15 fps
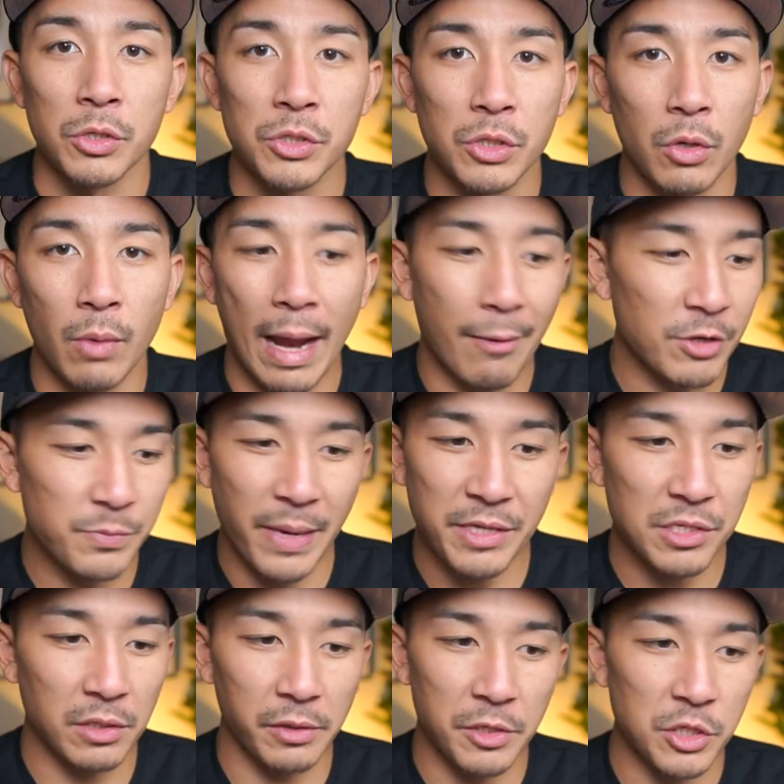So I was
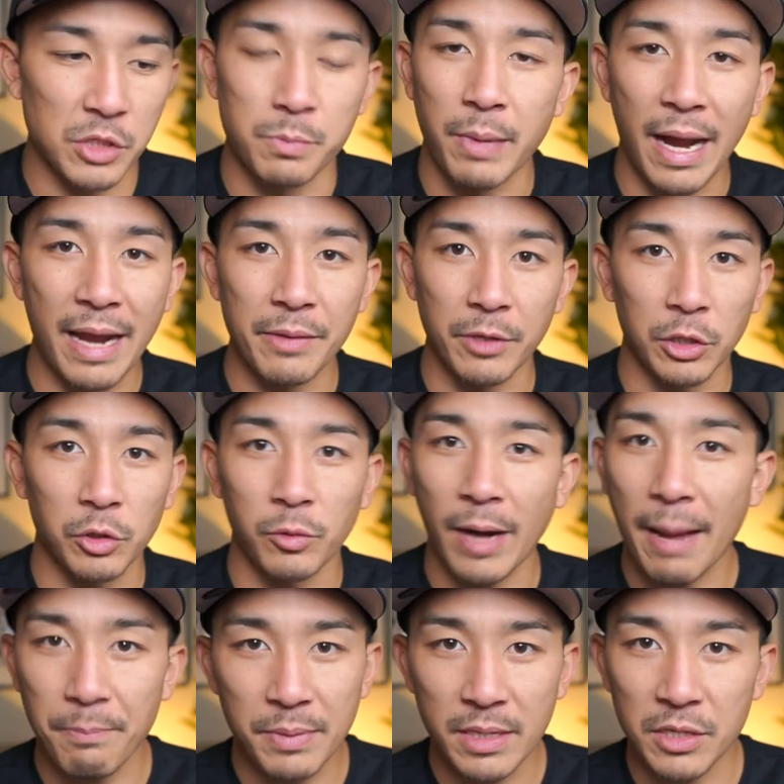basically just buying the
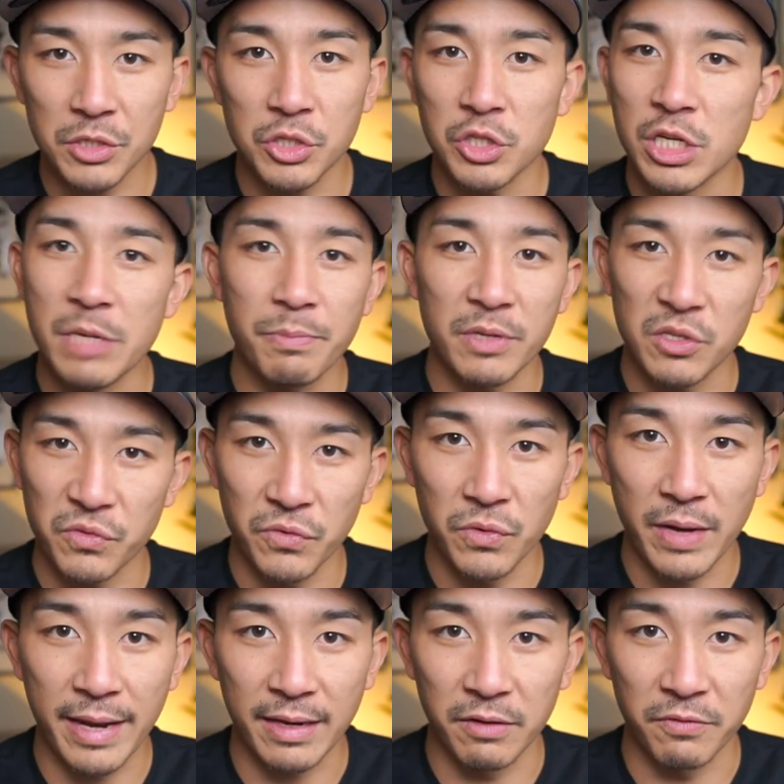crappiest, cheapest
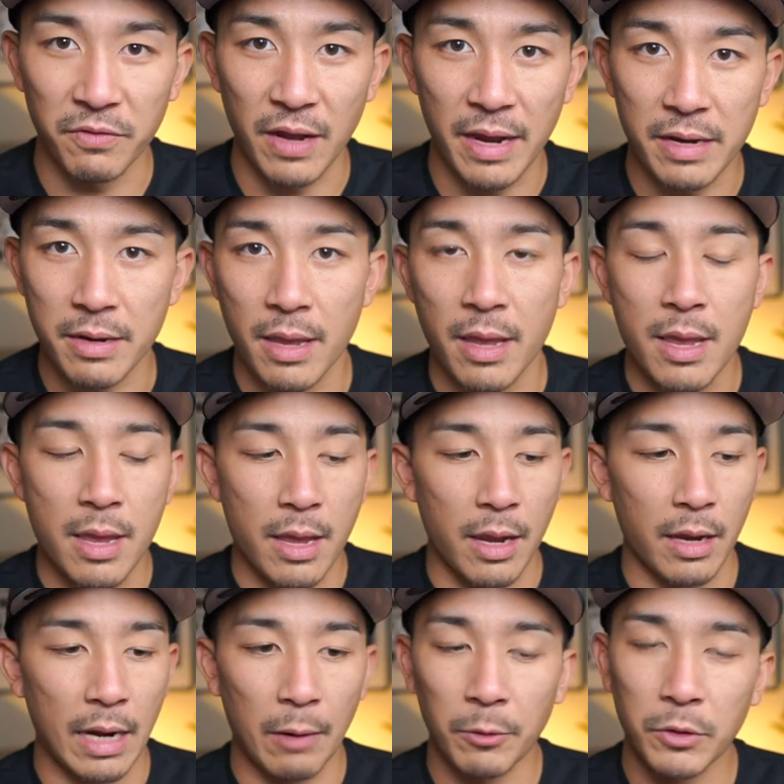food I can find.
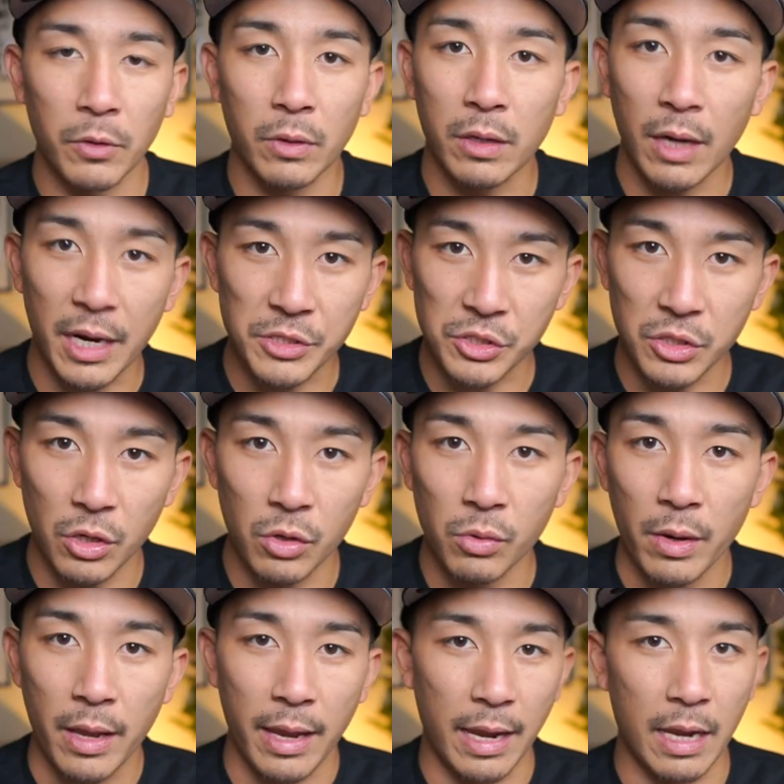And I would go to
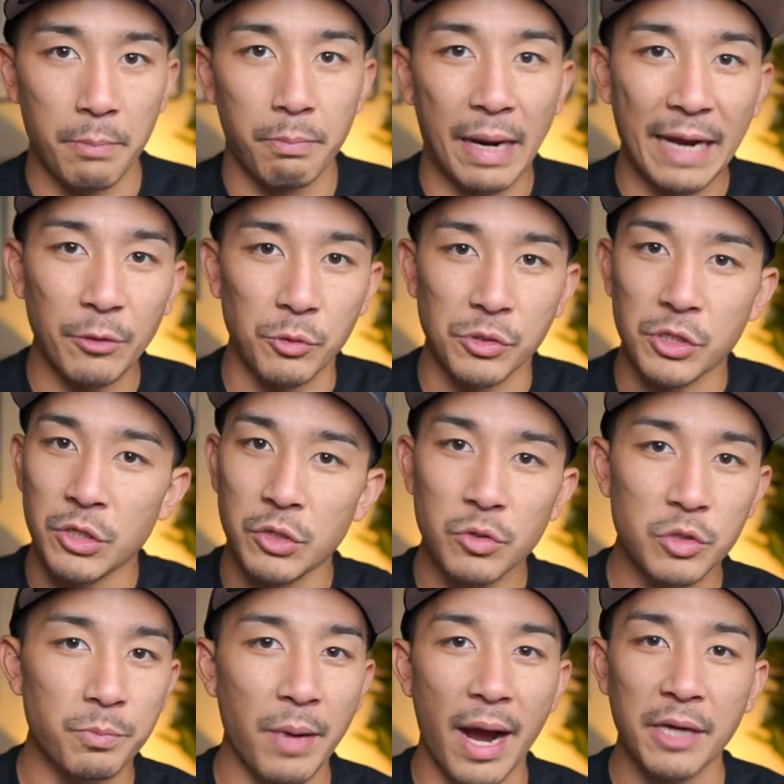Costco and buy those
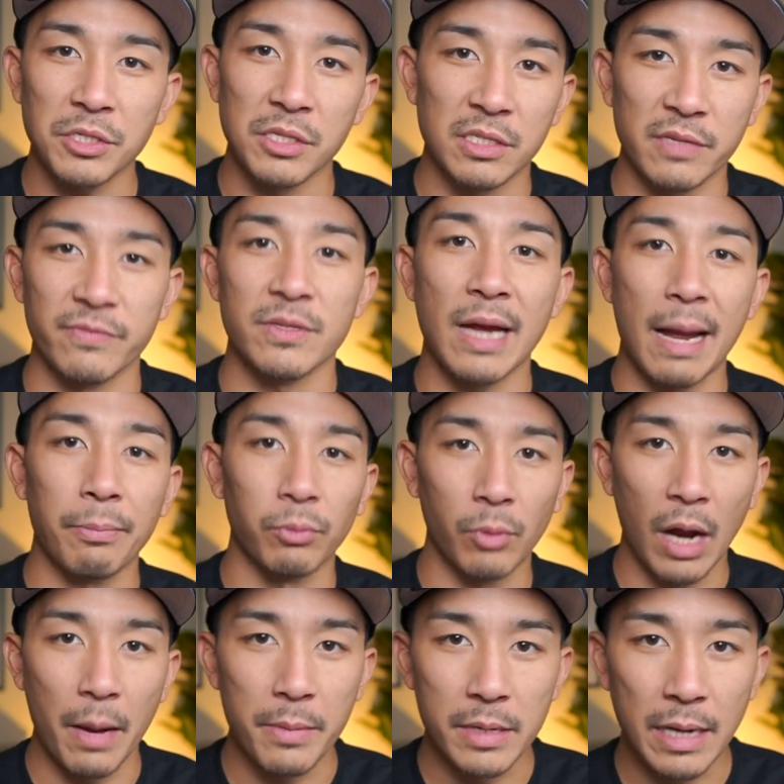huge boxes of Top
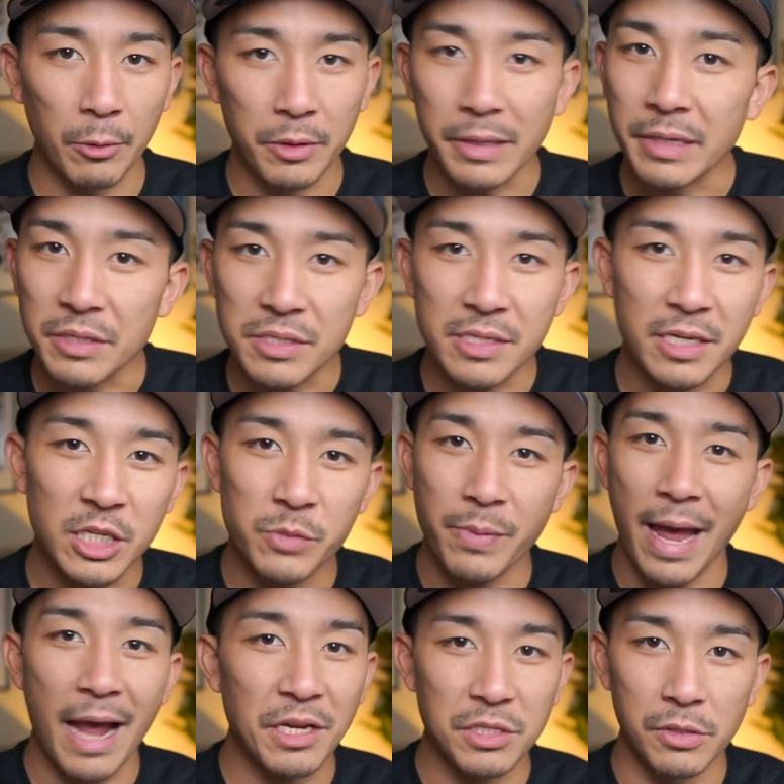Ramen. I would eat six
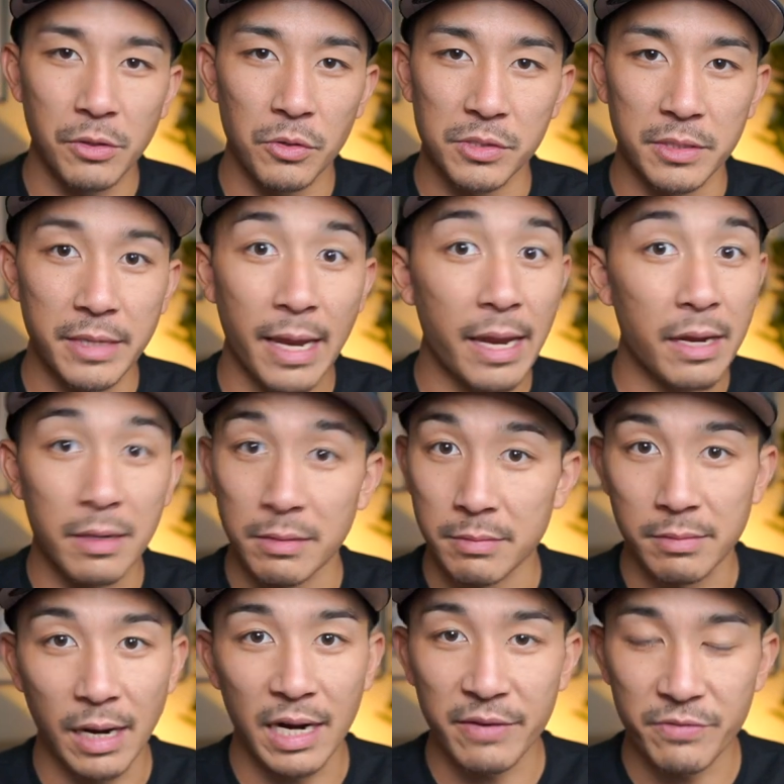packs of those a day,
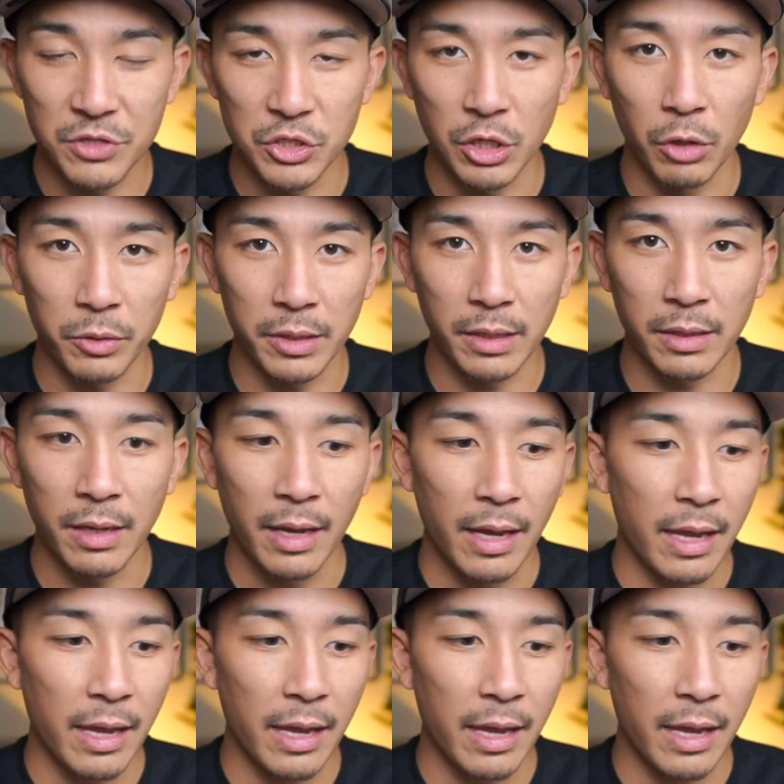not even joking.